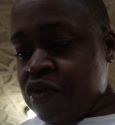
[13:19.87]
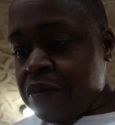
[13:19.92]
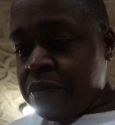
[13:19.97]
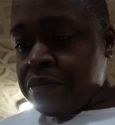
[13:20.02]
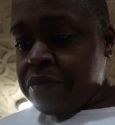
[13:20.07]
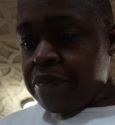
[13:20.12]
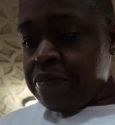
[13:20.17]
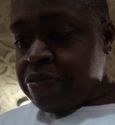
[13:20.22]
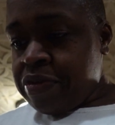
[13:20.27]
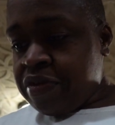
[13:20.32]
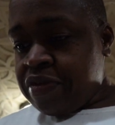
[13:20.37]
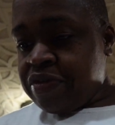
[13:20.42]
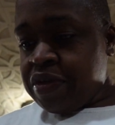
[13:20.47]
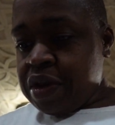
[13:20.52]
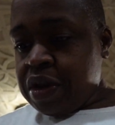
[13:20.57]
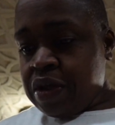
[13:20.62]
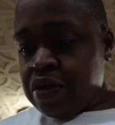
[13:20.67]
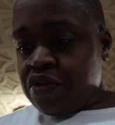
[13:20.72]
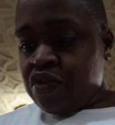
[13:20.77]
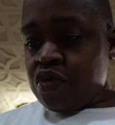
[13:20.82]
from the
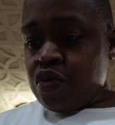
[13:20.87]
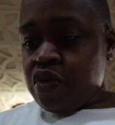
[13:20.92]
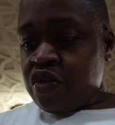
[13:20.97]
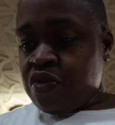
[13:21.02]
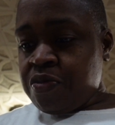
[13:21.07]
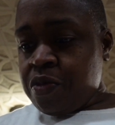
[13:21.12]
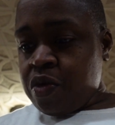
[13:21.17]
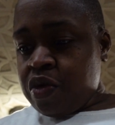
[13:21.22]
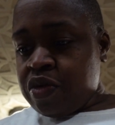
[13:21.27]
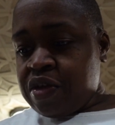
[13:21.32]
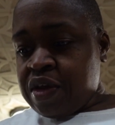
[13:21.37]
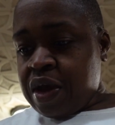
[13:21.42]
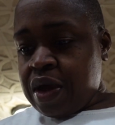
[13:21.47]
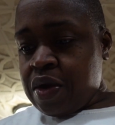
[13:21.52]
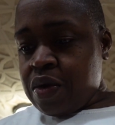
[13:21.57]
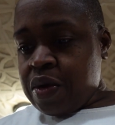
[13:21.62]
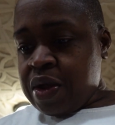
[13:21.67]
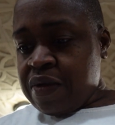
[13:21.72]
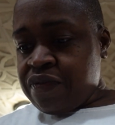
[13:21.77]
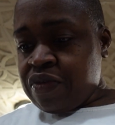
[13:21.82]
city to a small
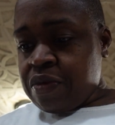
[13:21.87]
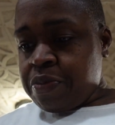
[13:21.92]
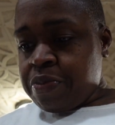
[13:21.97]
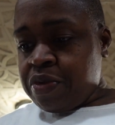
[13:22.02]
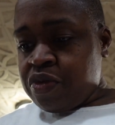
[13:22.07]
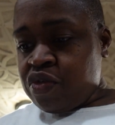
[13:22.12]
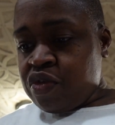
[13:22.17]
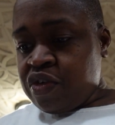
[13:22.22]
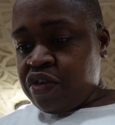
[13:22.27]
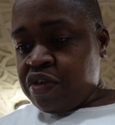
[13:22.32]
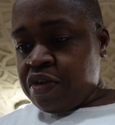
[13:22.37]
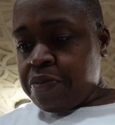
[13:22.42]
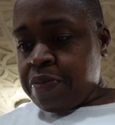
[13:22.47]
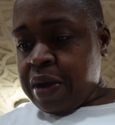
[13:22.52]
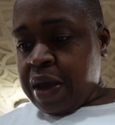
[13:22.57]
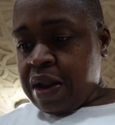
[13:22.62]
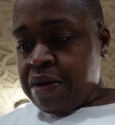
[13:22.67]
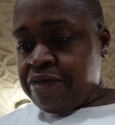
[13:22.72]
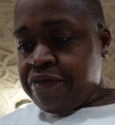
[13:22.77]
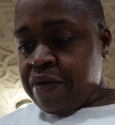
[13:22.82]
town after Patricia
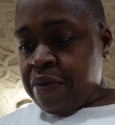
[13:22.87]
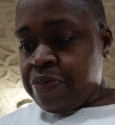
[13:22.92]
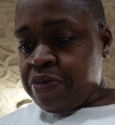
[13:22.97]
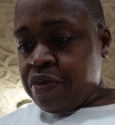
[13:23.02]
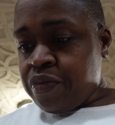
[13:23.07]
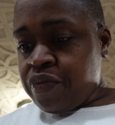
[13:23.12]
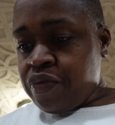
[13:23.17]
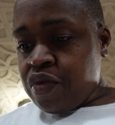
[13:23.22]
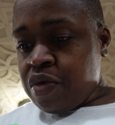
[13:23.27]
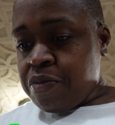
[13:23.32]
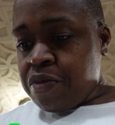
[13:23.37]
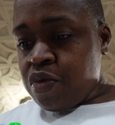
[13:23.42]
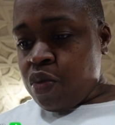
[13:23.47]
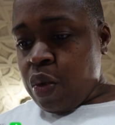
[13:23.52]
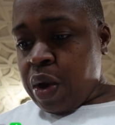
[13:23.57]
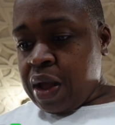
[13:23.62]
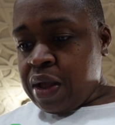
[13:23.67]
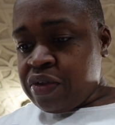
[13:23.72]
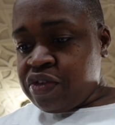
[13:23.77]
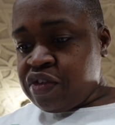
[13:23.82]
Pat Phelps, a former
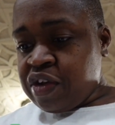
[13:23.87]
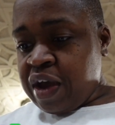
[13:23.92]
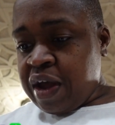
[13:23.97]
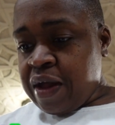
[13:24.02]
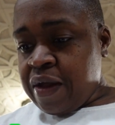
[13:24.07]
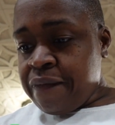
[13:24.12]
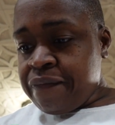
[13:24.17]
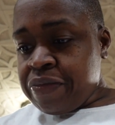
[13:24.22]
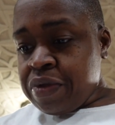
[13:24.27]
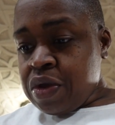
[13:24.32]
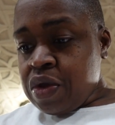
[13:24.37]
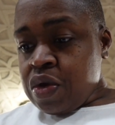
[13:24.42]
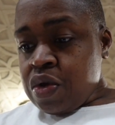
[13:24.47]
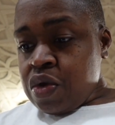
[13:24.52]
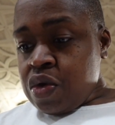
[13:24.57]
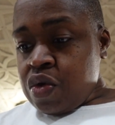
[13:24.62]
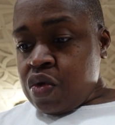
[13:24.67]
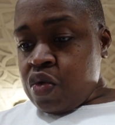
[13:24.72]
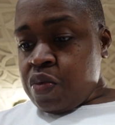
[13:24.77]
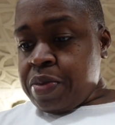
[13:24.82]
wild child
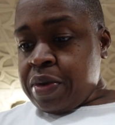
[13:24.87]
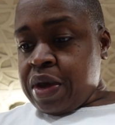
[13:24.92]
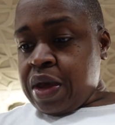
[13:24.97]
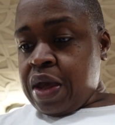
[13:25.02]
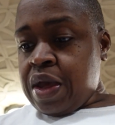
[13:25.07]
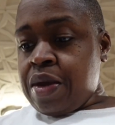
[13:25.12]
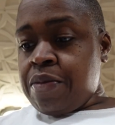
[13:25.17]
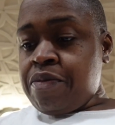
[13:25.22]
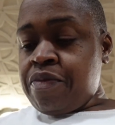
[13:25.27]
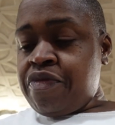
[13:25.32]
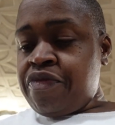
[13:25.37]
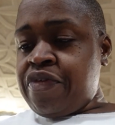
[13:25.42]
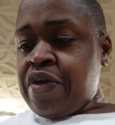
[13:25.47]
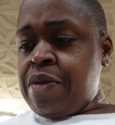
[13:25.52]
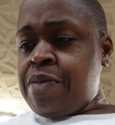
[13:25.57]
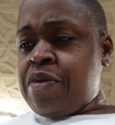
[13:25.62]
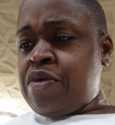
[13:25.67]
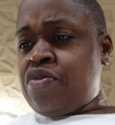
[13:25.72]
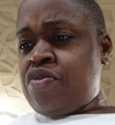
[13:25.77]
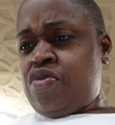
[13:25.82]
who became
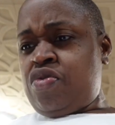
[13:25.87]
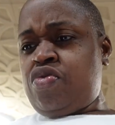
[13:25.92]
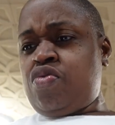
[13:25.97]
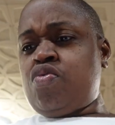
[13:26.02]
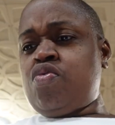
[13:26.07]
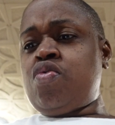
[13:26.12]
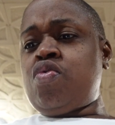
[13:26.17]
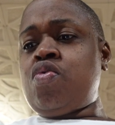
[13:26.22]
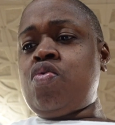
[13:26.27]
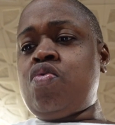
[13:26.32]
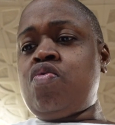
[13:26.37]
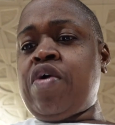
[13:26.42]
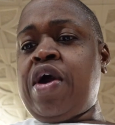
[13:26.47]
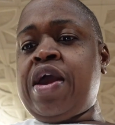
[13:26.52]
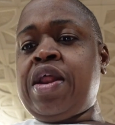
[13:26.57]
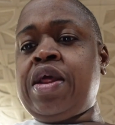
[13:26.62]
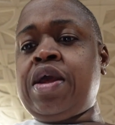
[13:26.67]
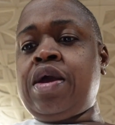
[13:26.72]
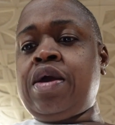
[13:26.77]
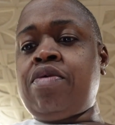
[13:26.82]
famous through
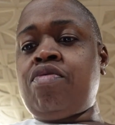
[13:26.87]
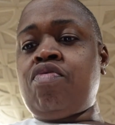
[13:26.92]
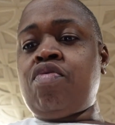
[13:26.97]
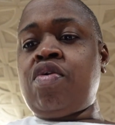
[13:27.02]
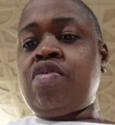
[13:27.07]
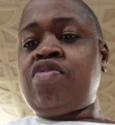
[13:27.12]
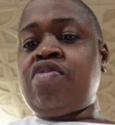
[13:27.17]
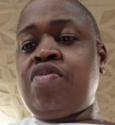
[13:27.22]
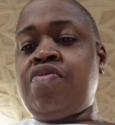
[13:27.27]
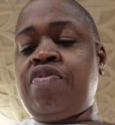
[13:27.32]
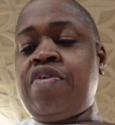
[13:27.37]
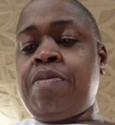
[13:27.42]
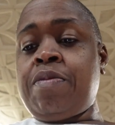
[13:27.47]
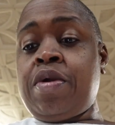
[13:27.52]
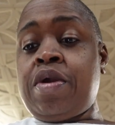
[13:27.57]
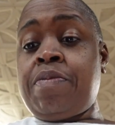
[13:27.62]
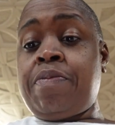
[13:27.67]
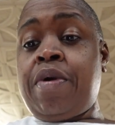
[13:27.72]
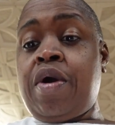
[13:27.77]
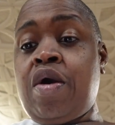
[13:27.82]
writing a raunchy
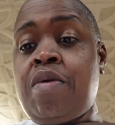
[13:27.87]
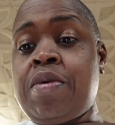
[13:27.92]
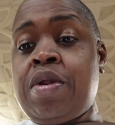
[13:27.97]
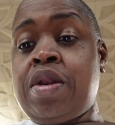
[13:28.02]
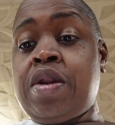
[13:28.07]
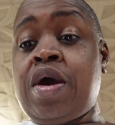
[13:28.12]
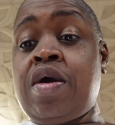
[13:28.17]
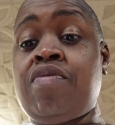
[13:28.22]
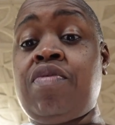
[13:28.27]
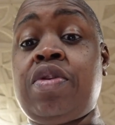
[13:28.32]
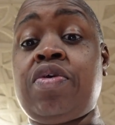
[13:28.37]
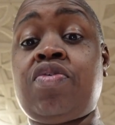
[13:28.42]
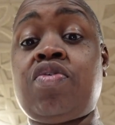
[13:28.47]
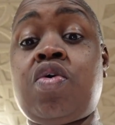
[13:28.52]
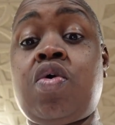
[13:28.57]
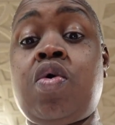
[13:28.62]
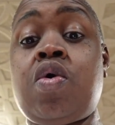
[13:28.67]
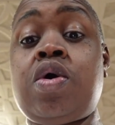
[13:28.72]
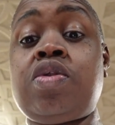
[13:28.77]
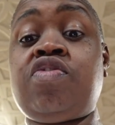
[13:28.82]
female empowerment novel, is
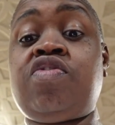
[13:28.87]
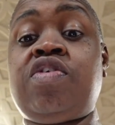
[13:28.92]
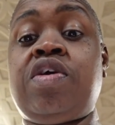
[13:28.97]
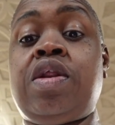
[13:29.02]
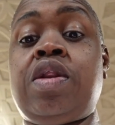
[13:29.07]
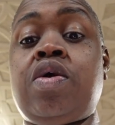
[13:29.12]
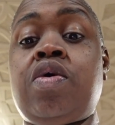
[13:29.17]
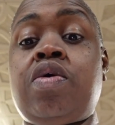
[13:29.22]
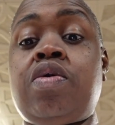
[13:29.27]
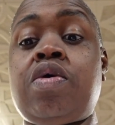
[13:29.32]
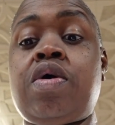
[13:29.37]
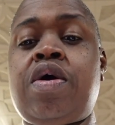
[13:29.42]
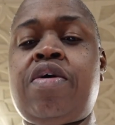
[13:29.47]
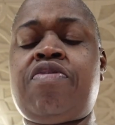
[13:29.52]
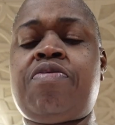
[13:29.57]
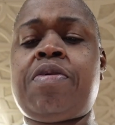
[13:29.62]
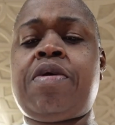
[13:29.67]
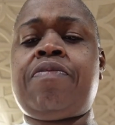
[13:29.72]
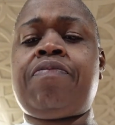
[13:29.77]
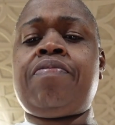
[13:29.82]
caught cheating on her
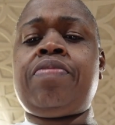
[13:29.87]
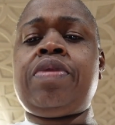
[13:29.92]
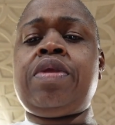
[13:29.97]
husband.